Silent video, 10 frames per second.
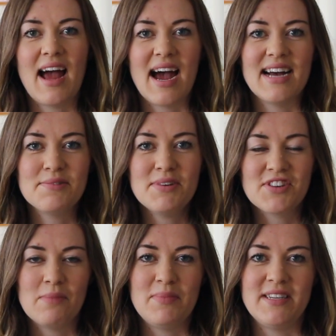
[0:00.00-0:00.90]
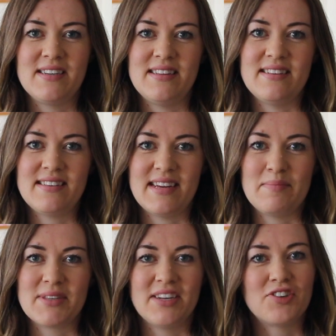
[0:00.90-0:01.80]
As we jump into these
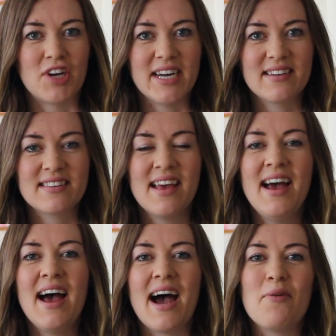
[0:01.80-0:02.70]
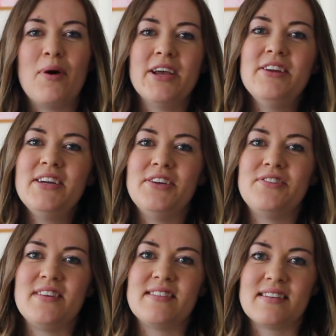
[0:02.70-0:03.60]
tips and tricks, I want you to
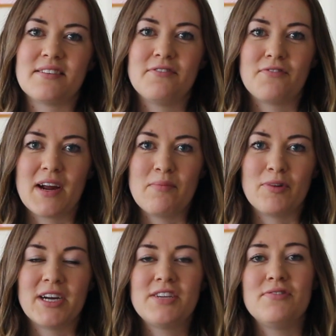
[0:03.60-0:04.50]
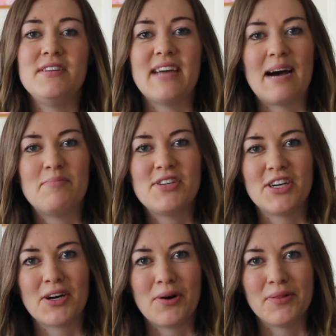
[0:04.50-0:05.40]
use these as a framework to adapt to
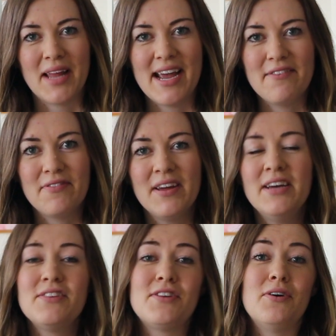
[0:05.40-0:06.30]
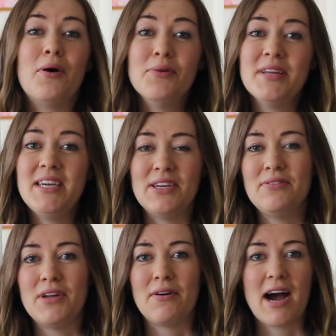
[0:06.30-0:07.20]
your own life. So only
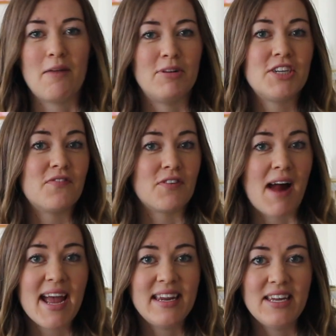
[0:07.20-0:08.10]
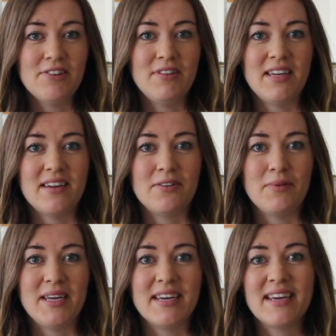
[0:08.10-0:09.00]
you know how much variety you need in a
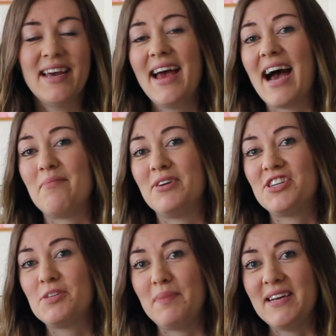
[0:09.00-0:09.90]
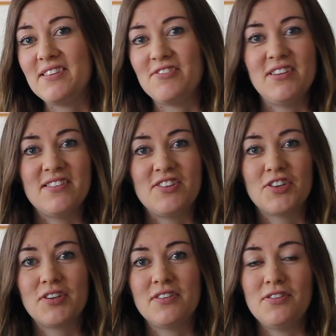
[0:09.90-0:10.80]
week, how much space you need
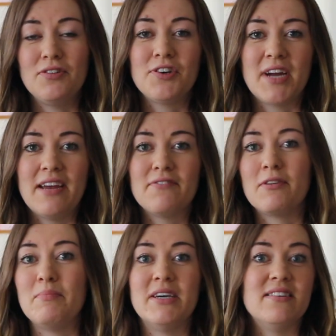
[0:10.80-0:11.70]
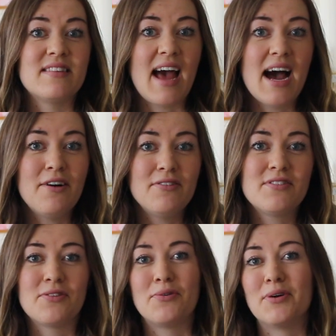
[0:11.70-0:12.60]
to create for meals
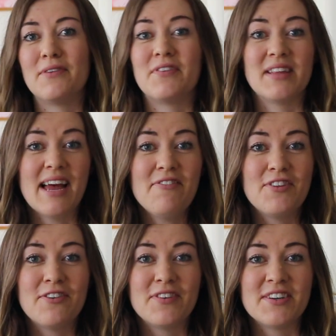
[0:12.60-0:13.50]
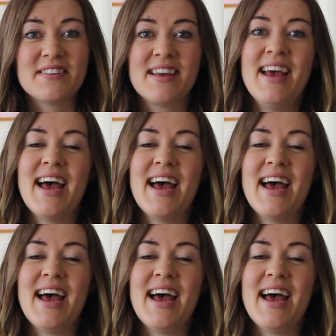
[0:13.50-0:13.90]
out or for leftovers.